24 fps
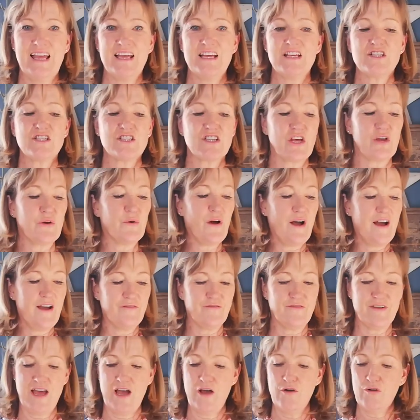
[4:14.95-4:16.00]
So
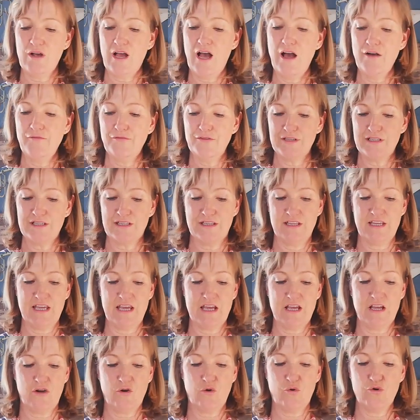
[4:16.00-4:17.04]
I've now covered the
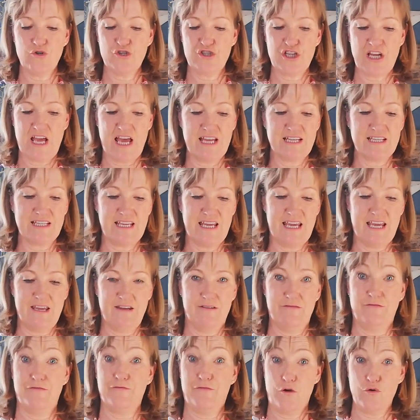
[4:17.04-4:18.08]
courgette
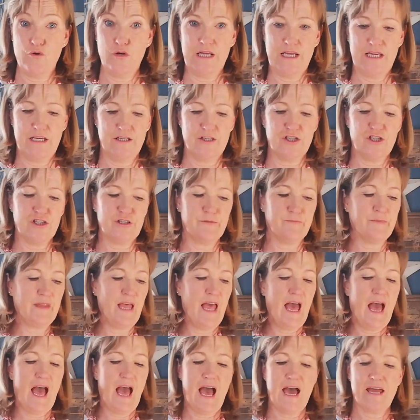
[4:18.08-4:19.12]
in foliage,
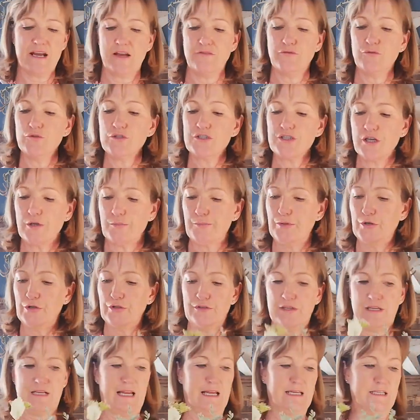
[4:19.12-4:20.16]
and I've also put
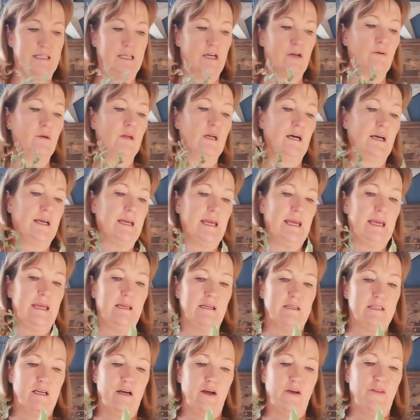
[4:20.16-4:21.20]
the gladioli in
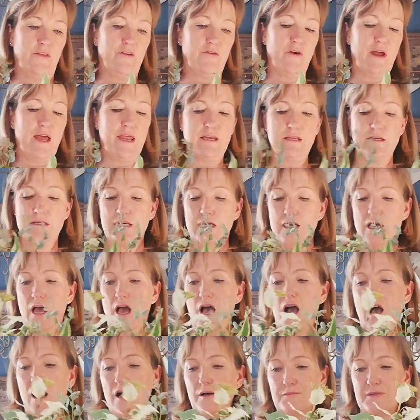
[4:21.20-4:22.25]
at either end,
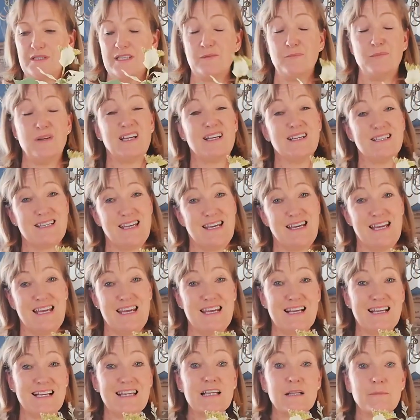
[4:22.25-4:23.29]
simply because they
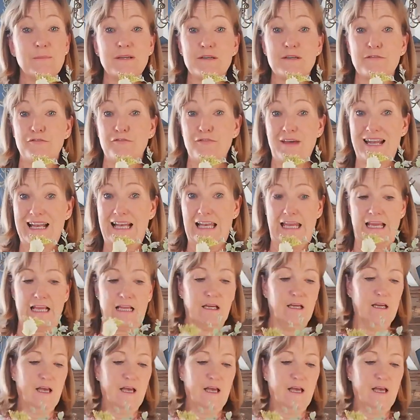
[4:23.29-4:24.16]
take a little bit of fettling,